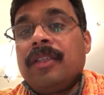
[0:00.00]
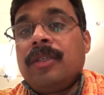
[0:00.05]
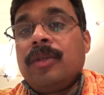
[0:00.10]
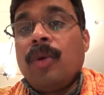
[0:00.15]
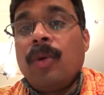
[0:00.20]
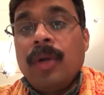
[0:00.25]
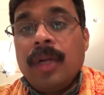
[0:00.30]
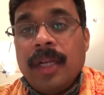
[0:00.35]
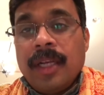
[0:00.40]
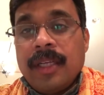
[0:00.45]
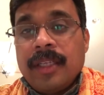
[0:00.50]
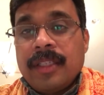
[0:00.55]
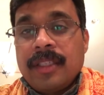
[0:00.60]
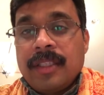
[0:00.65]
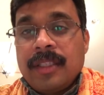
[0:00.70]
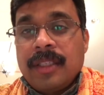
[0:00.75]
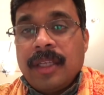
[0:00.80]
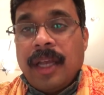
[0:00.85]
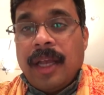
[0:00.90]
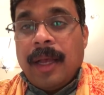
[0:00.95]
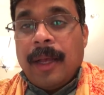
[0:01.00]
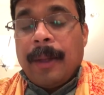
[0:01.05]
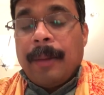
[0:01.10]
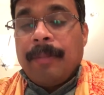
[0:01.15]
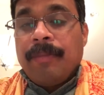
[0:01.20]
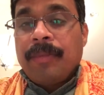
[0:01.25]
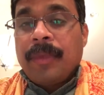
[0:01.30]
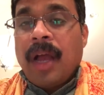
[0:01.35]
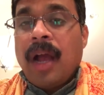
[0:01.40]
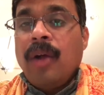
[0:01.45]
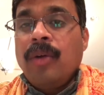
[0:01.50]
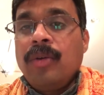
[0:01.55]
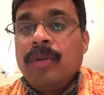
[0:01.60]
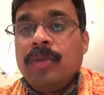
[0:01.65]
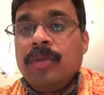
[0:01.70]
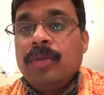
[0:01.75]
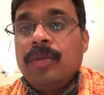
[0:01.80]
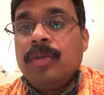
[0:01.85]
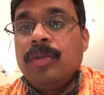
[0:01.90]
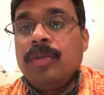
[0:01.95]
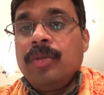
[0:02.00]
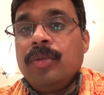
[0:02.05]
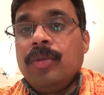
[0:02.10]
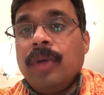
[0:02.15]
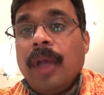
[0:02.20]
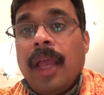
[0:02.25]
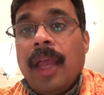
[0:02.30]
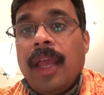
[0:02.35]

told us how to do